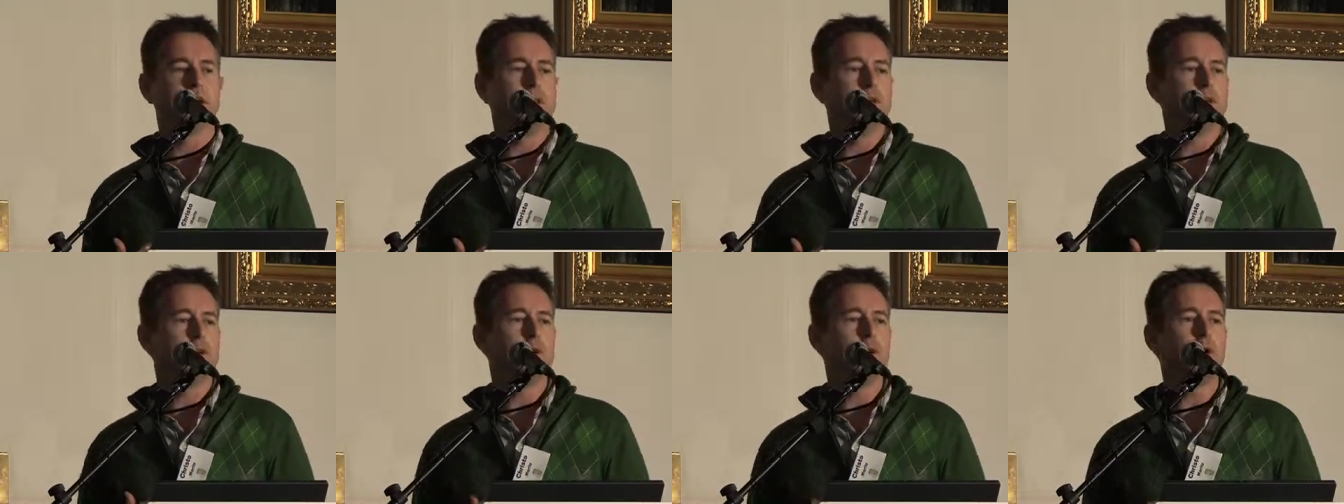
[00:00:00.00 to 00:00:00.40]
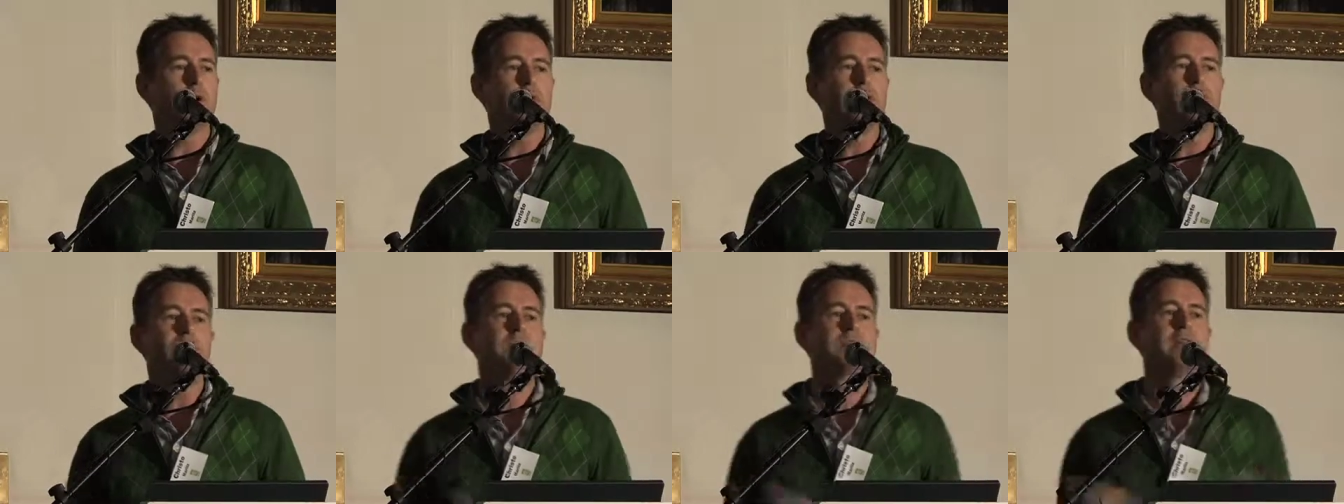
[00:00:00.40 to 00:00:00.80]
You
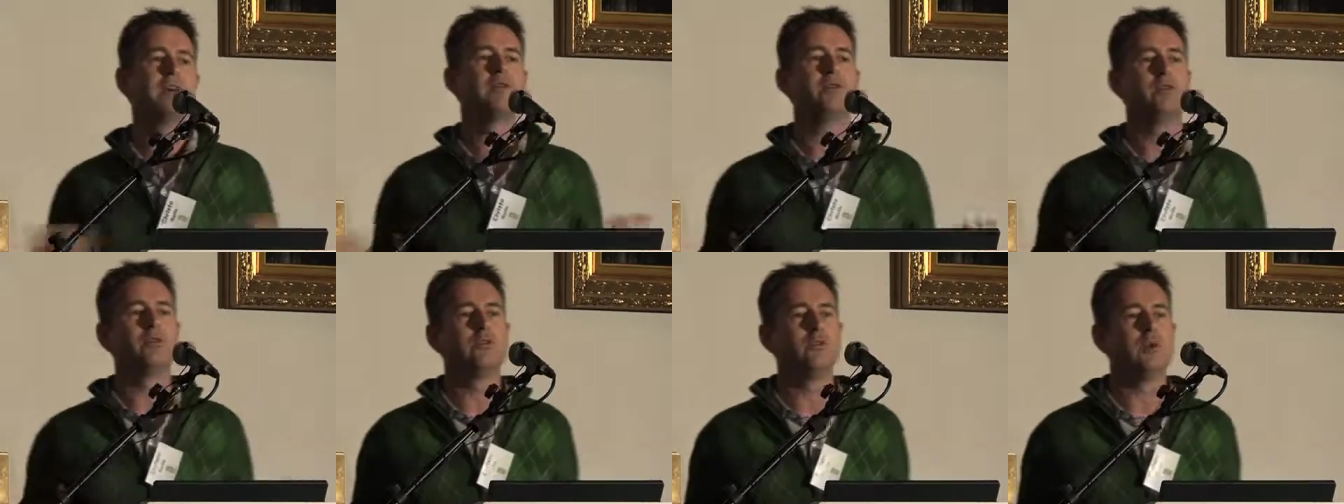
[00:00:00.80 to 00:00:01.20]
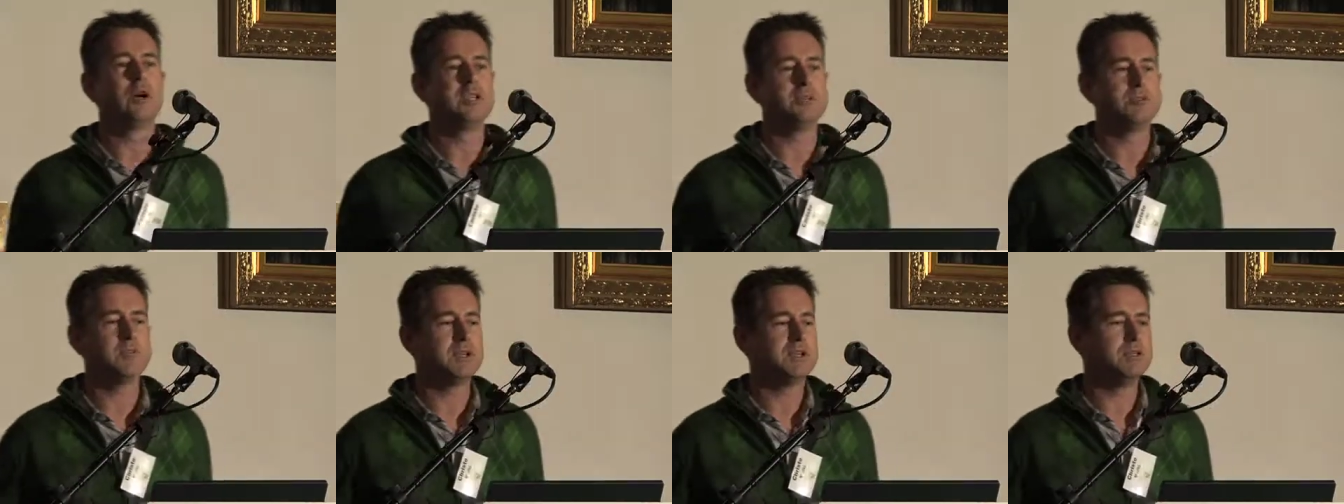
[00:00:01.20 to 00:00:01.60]
can't always have all the
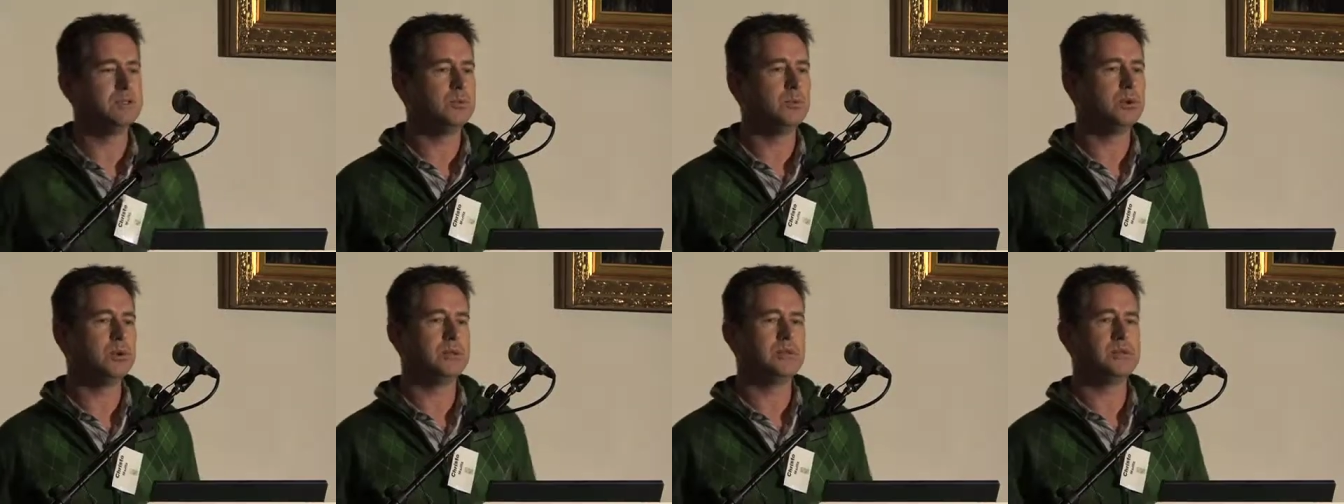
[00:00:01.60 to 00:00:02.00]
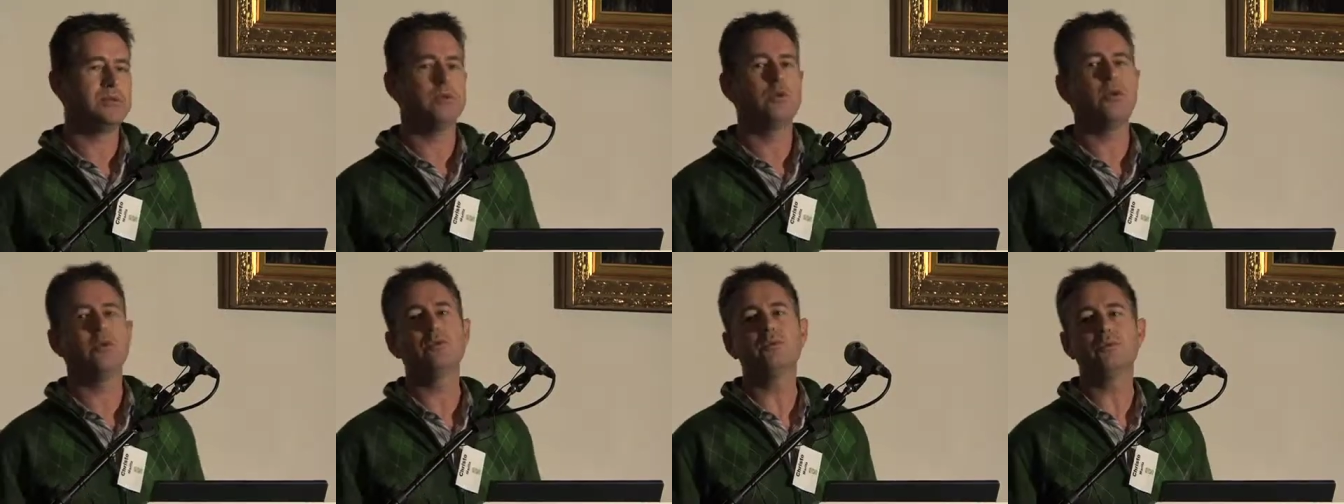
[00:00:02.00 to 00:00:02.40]
white space you want. You
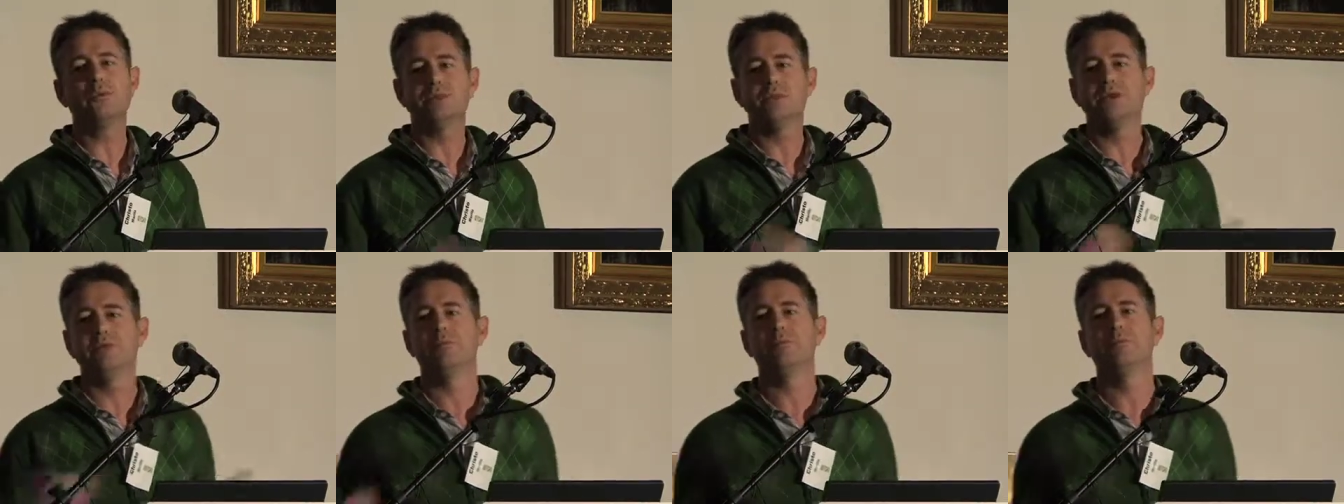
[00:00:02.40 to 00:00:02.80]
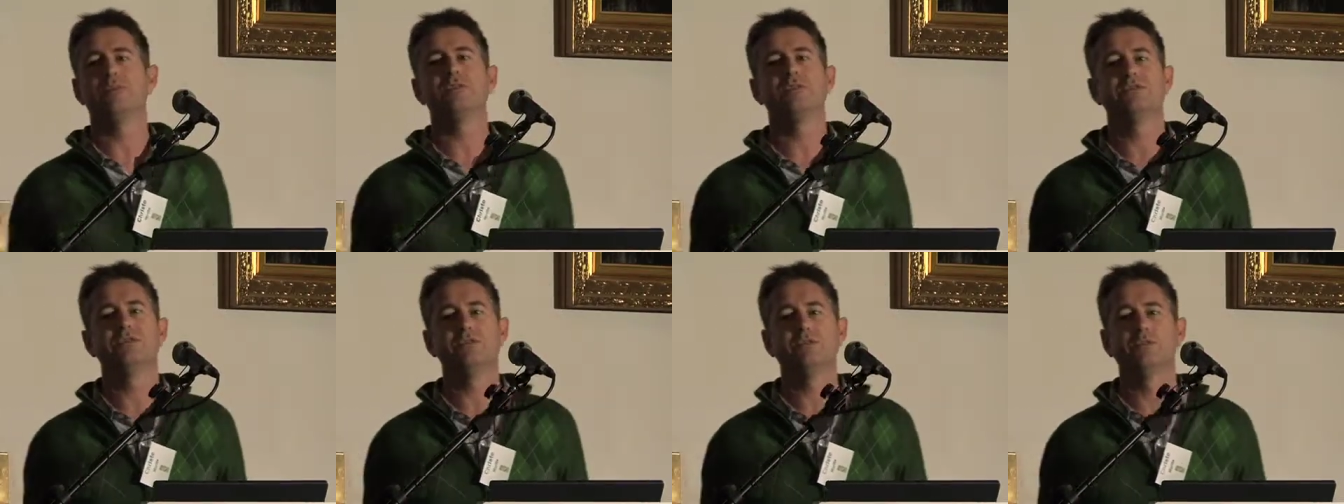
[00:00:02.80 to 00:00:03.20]
can't always have the
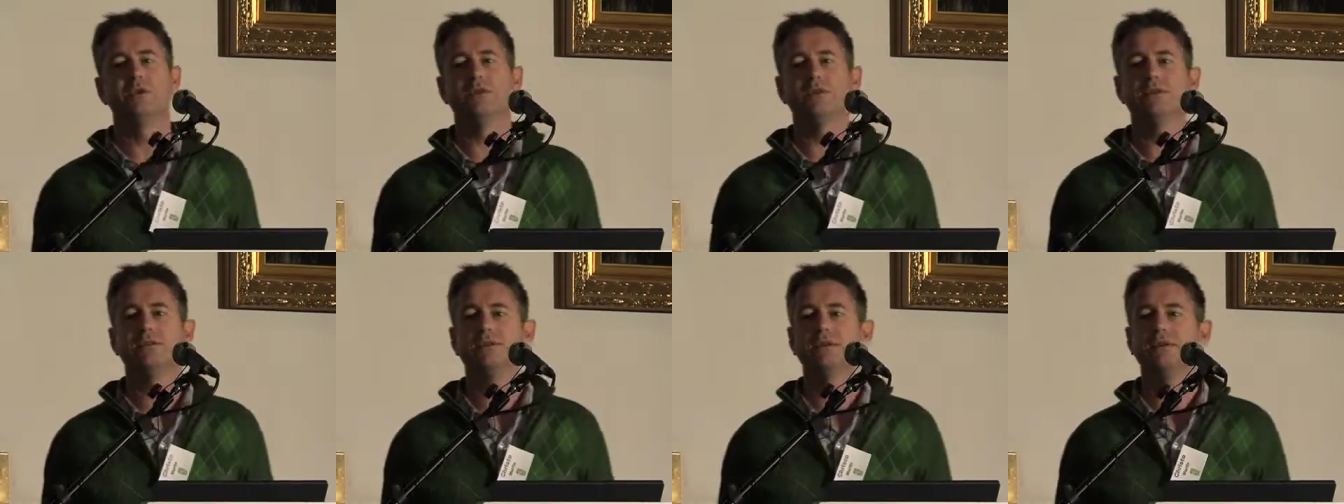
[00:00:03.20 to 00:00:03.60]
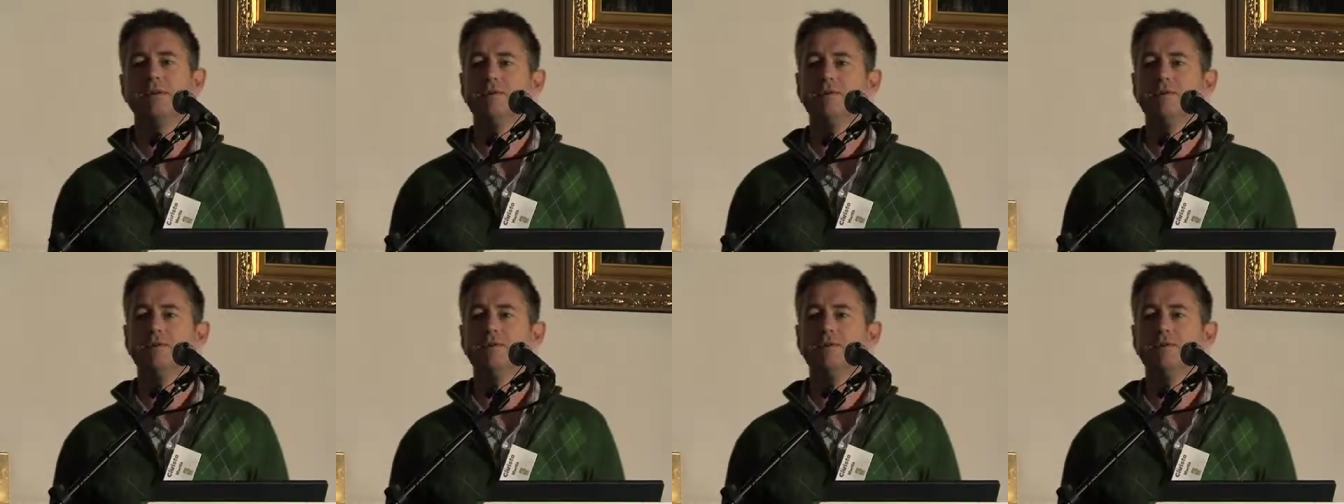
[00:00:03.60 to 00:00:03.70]
pictures you want.